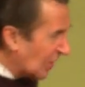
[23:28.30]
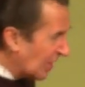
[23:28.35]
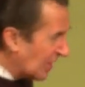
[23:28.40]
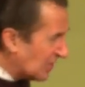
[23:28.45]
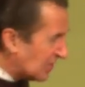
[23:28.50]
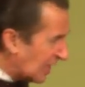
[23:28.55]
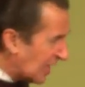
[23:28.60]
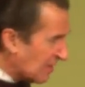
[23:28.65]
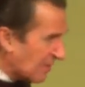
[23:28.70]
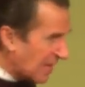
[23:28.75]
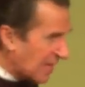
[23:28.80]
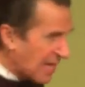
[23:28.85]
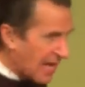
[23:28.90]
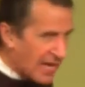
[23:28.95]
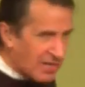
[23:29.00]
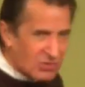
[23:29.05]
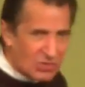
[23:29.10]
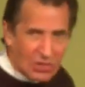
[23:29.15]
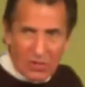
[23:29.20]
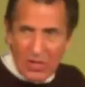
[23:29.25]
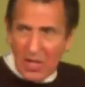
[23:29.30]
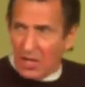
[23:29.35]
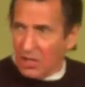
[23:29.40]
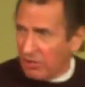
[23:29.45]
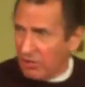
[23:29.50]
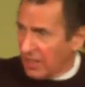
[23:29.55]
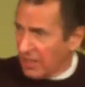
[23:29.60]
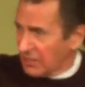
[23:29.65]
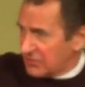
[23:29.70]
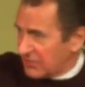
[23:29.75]
is coming at you.
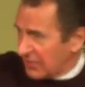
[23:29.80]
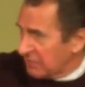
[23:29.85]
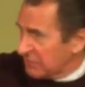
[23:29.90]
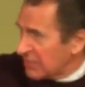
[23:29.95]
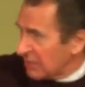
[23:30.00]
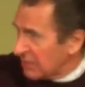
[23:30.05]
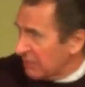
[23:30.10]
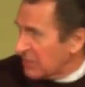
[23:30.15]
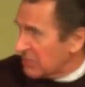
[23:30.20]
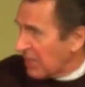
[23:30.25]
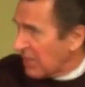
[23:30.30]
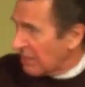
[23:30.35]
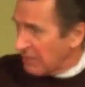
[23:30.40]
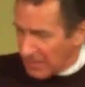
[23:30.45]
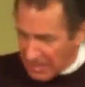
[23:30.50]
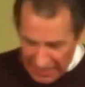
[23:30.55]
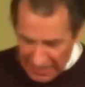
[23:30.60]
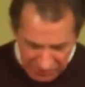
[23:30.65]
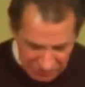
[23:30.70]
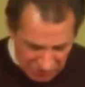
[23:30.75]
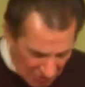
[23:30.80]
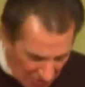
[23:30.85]
Criticism is coming at you.